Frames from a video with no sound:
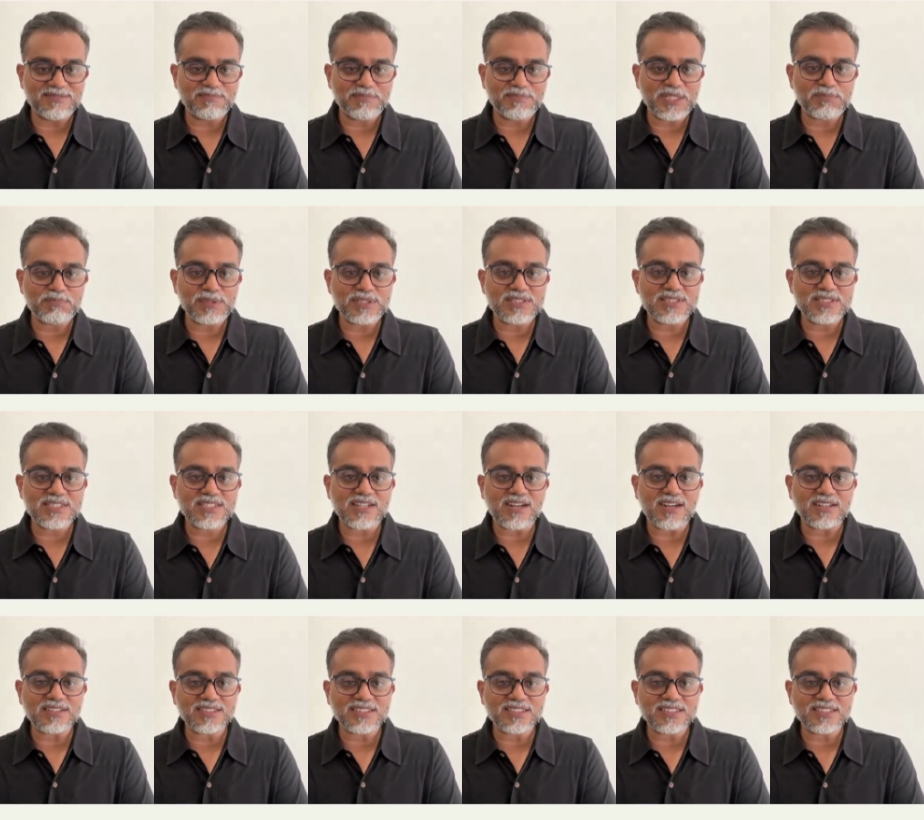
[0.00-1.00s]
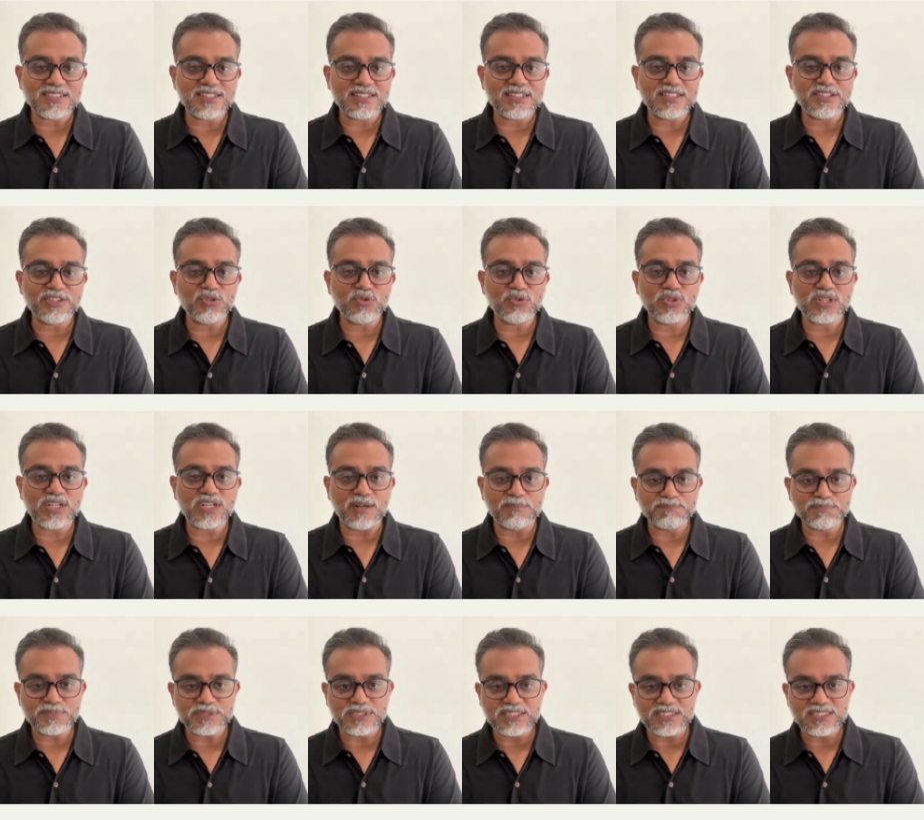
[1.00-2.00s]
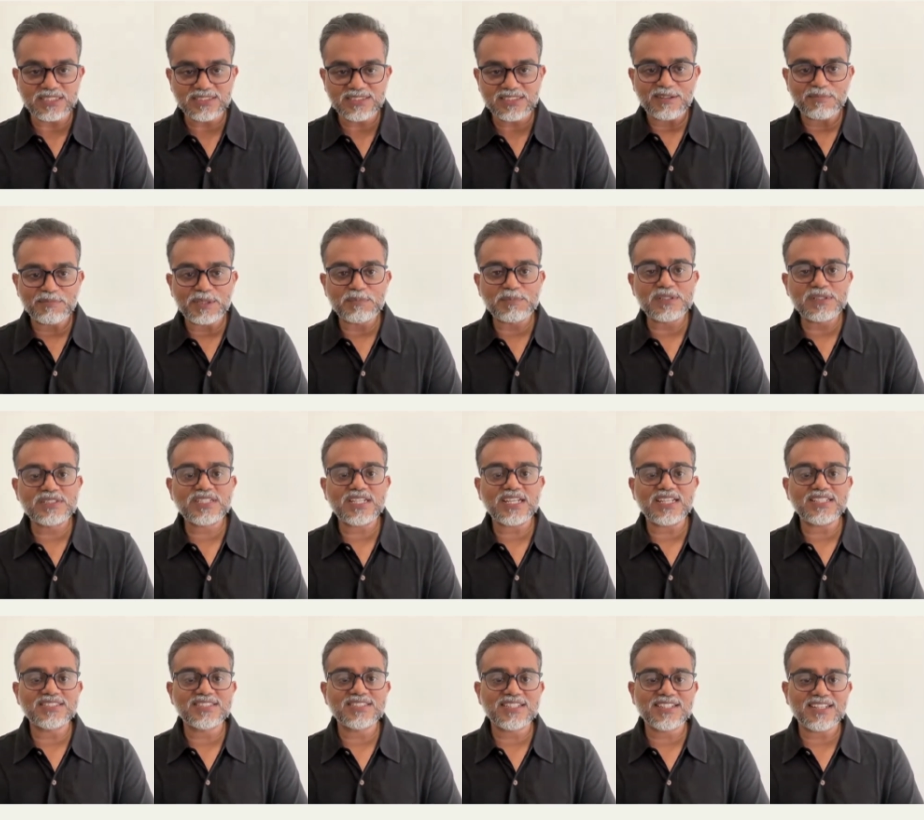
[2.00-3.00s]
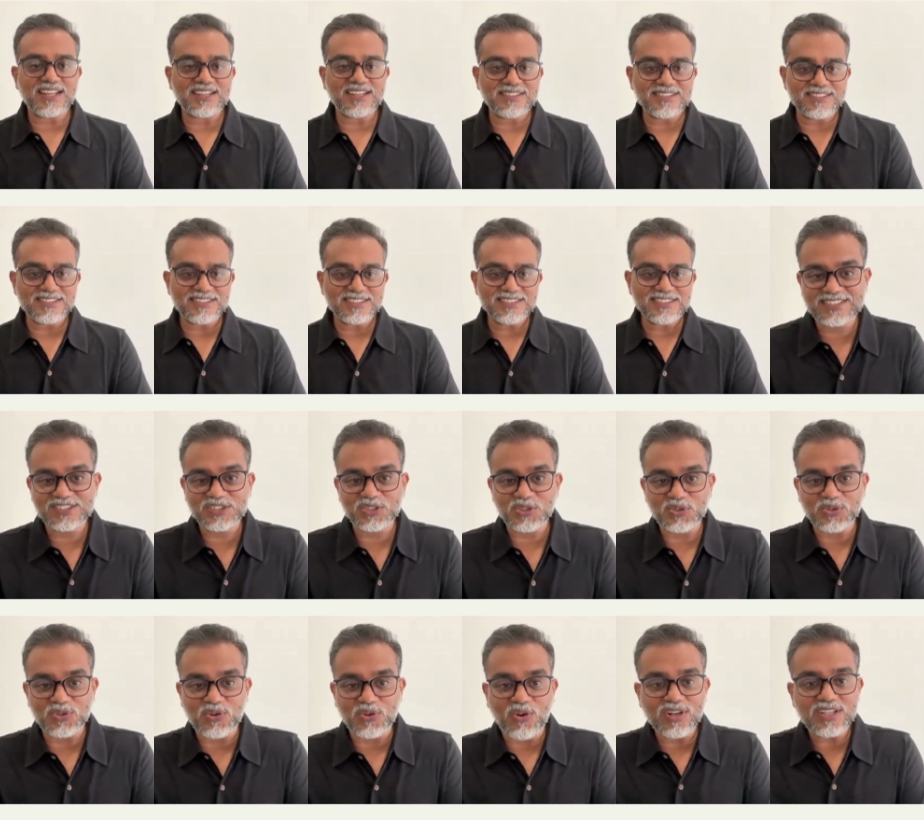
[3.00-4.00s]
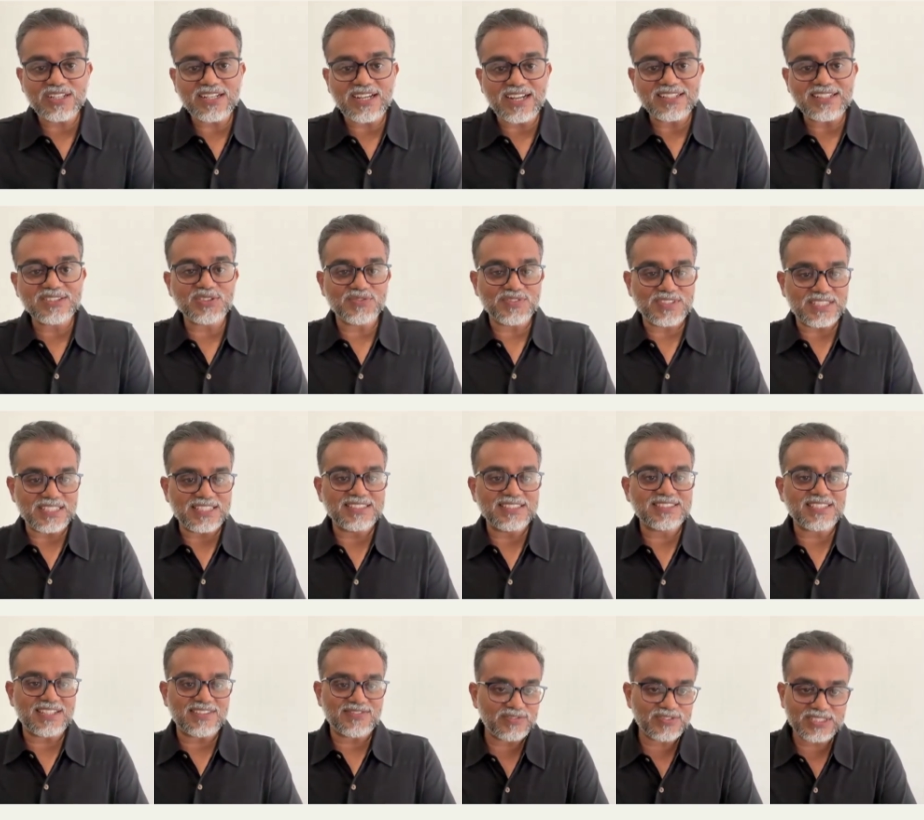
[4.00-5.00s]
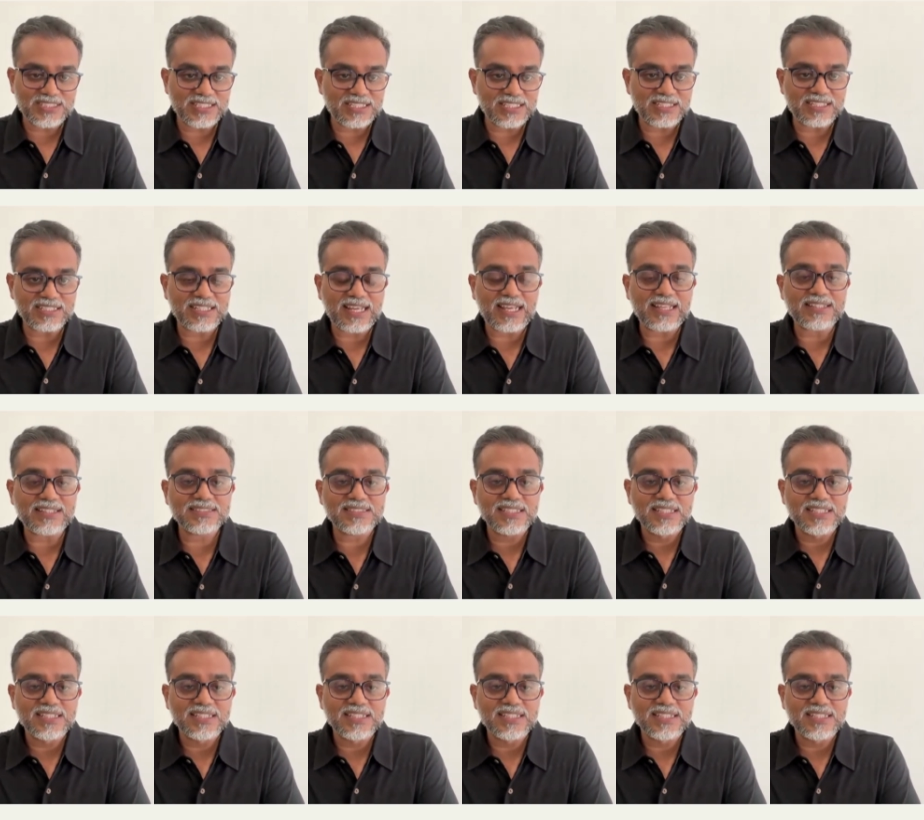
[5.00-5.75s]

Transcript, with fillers: People started new companies, people changed careers. So, all kinds of things I've seen. It has